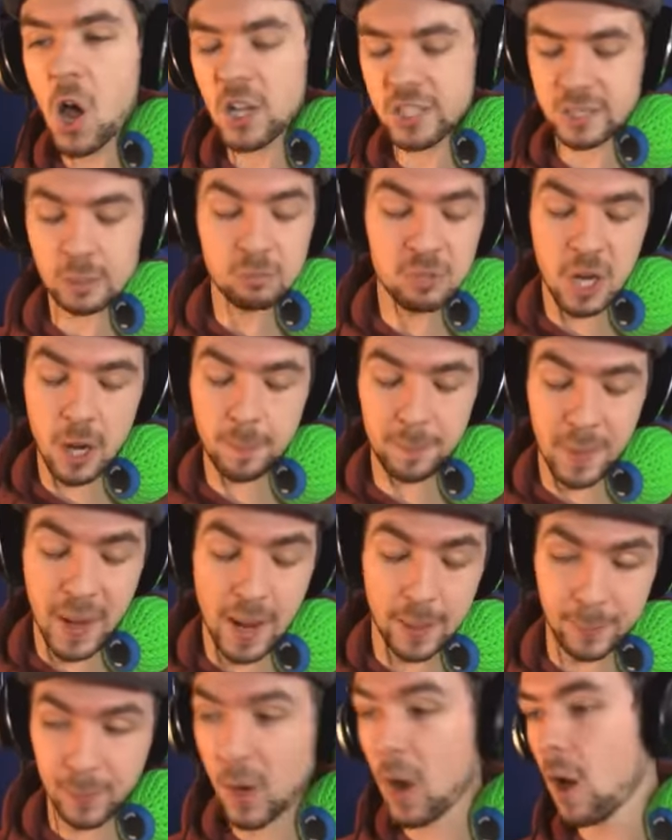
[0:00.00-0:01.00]
Awesome
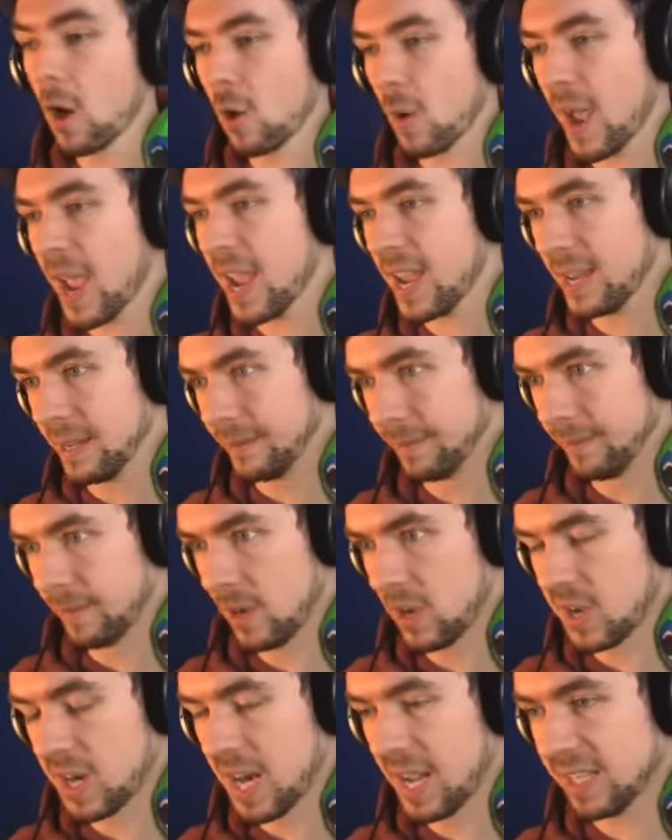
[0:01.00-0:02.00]
Jetpack Pro, eh?
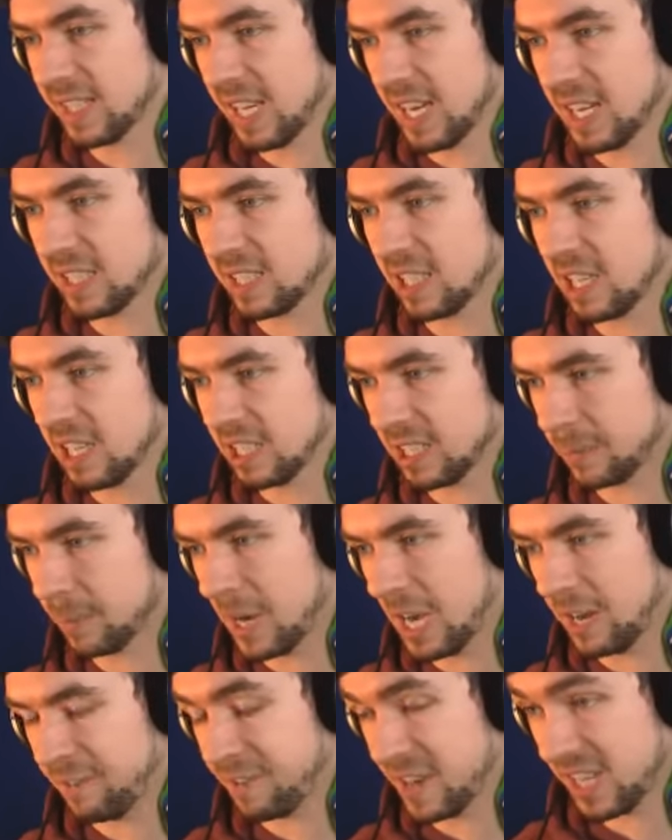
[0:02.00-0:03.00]
All I see is a little smiley